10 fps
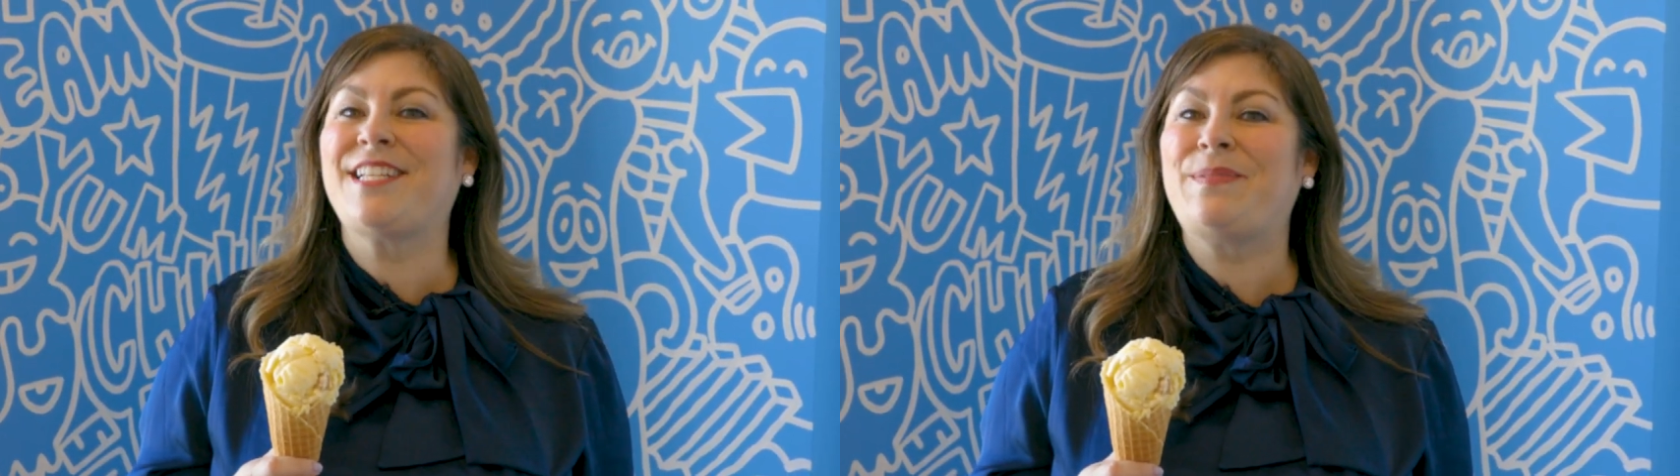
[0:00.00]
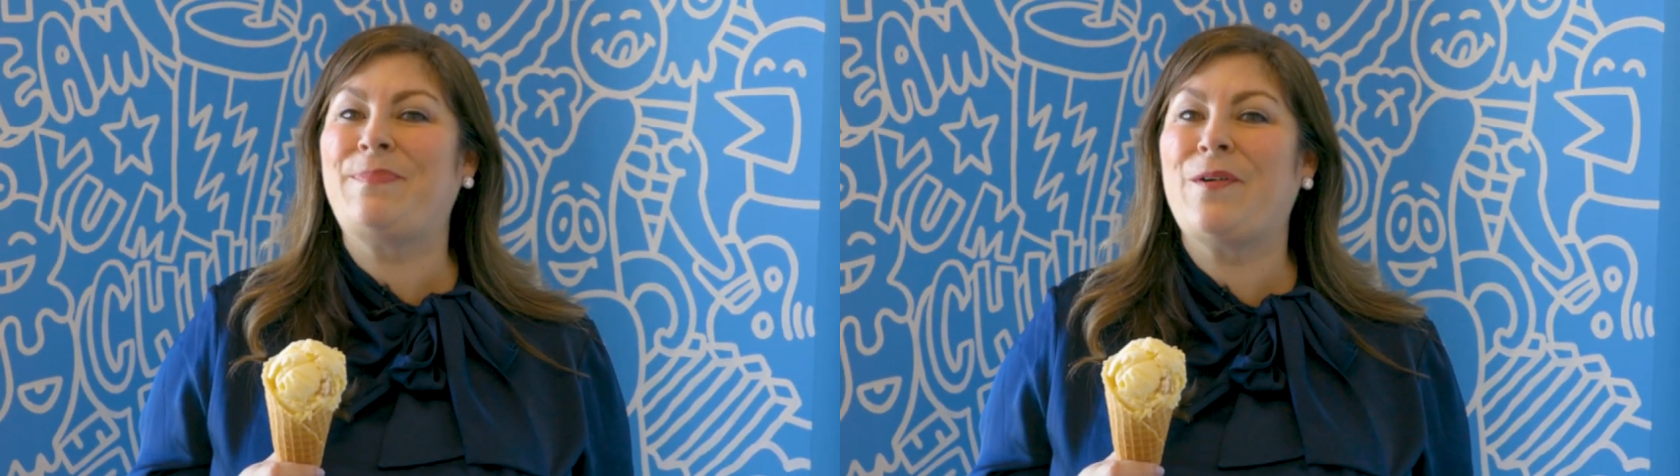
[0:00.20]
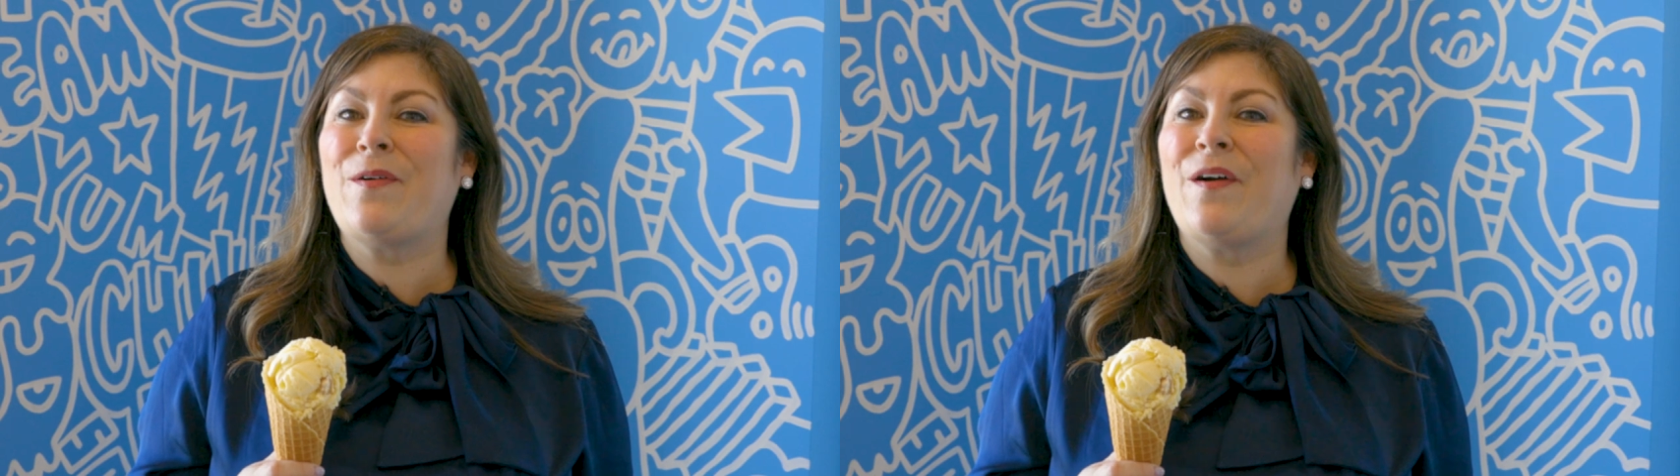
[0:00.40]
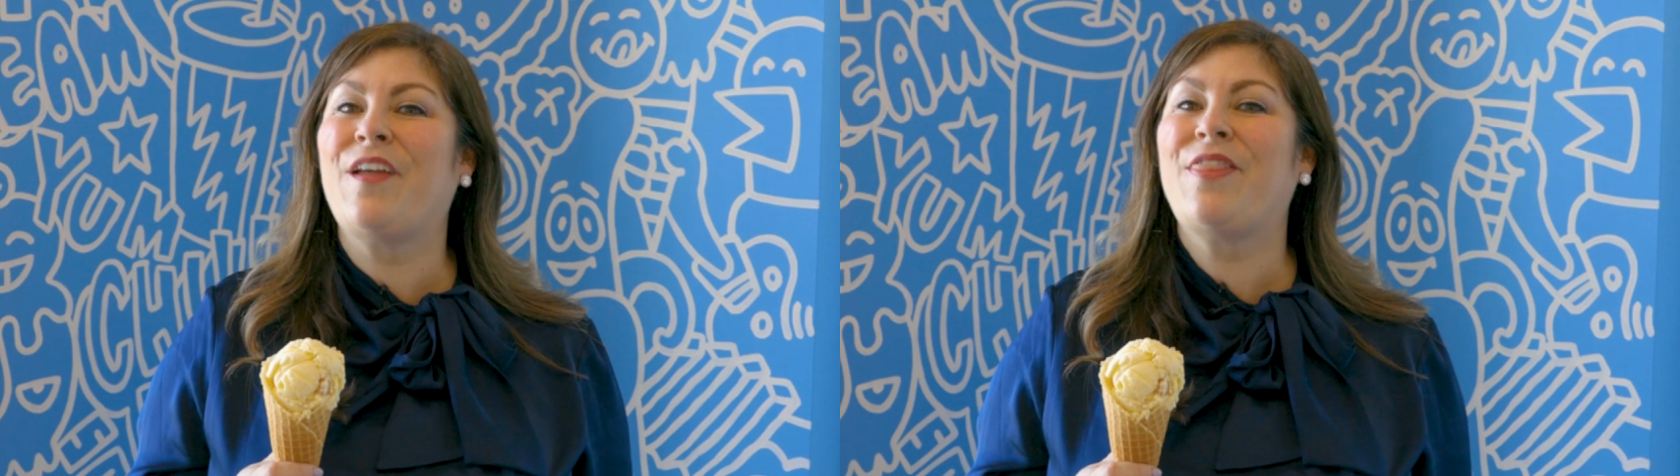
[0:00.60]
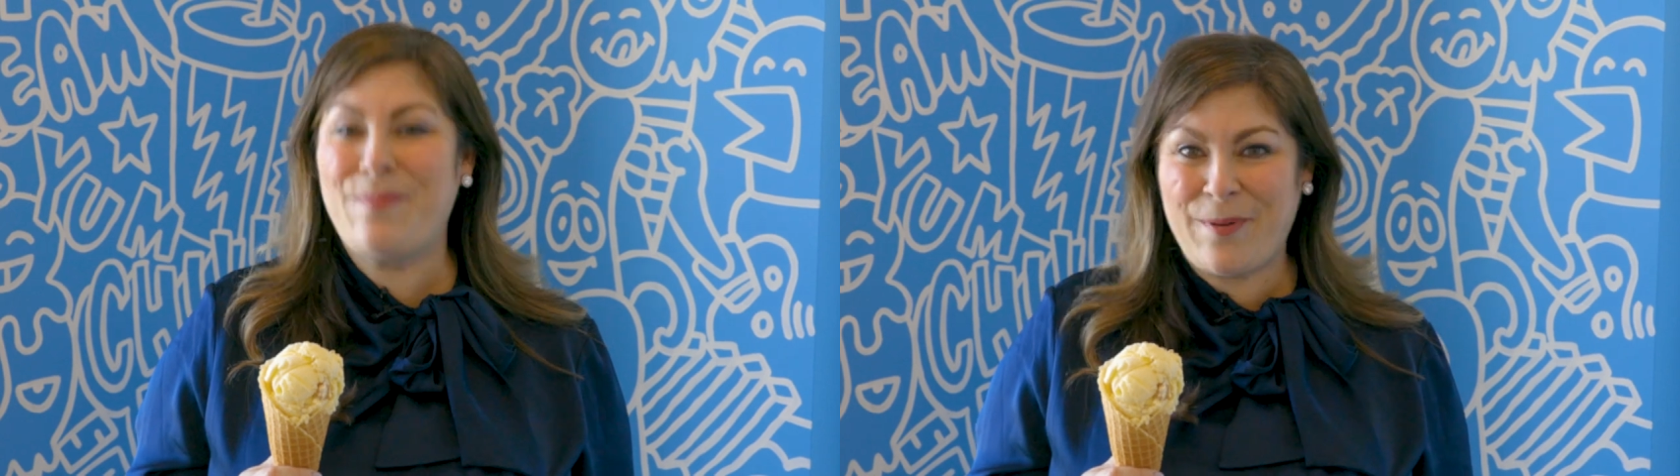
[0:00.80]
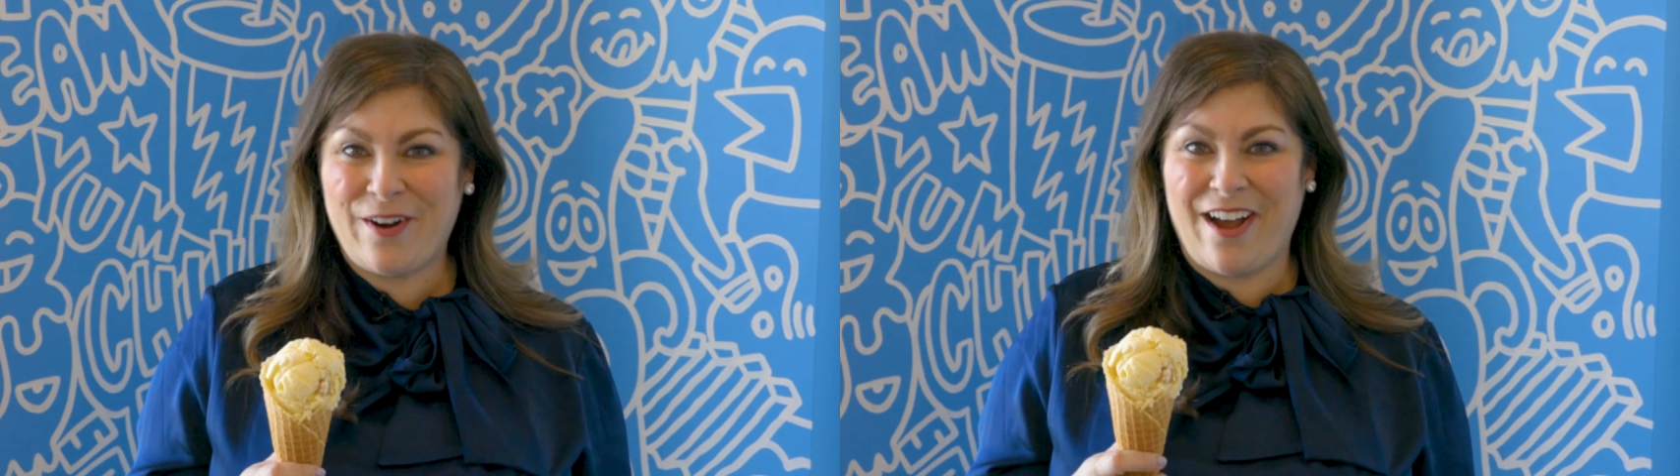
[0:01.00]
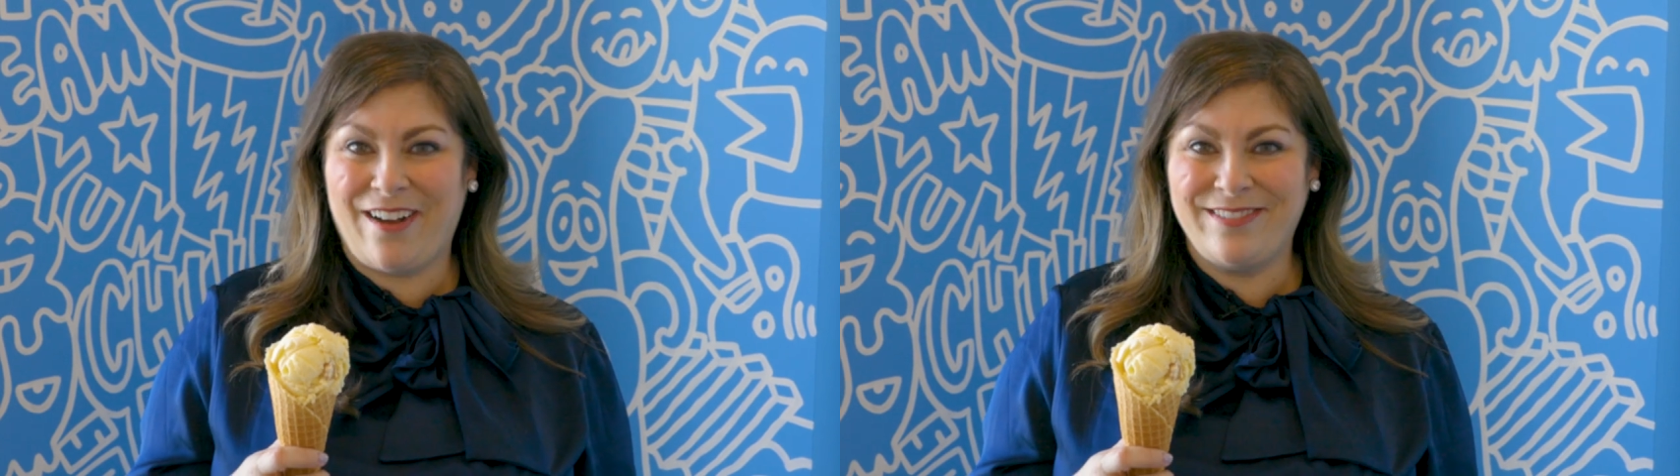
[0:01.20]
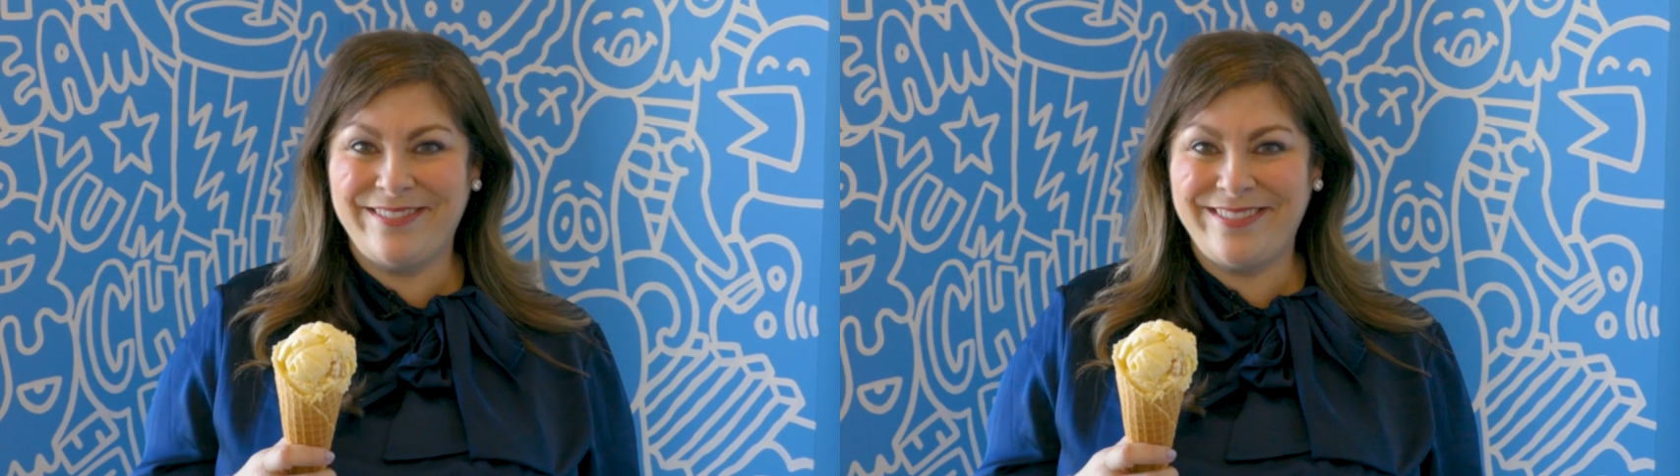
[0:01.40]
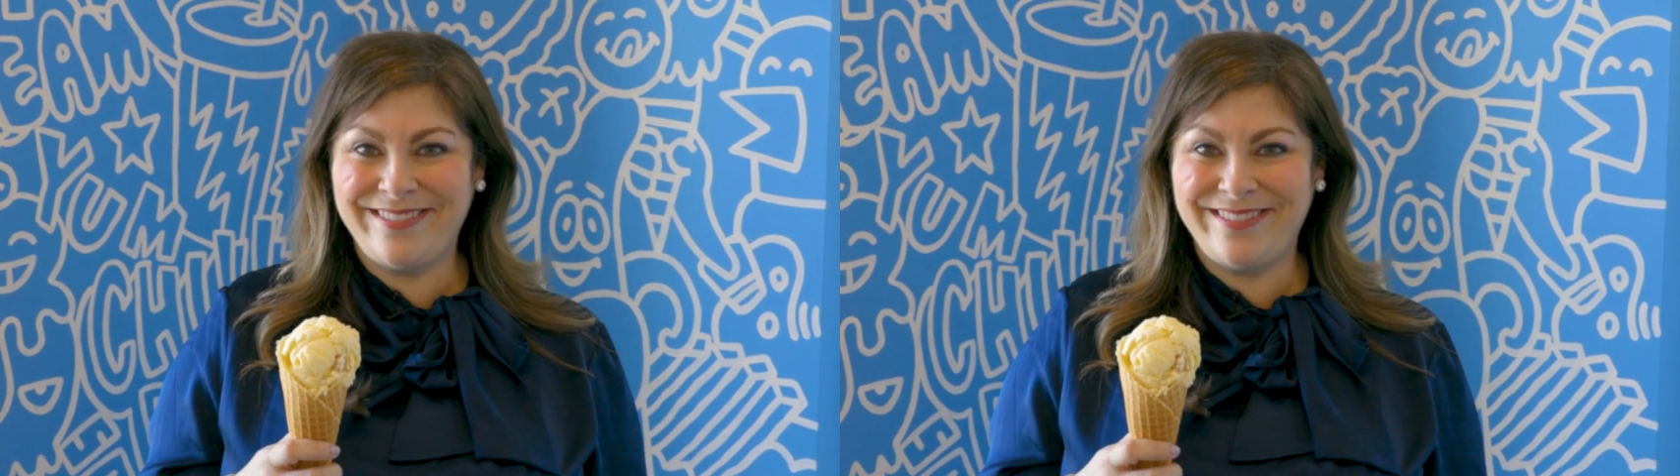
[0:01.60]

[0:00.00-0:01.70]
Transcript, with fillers: explore the borough.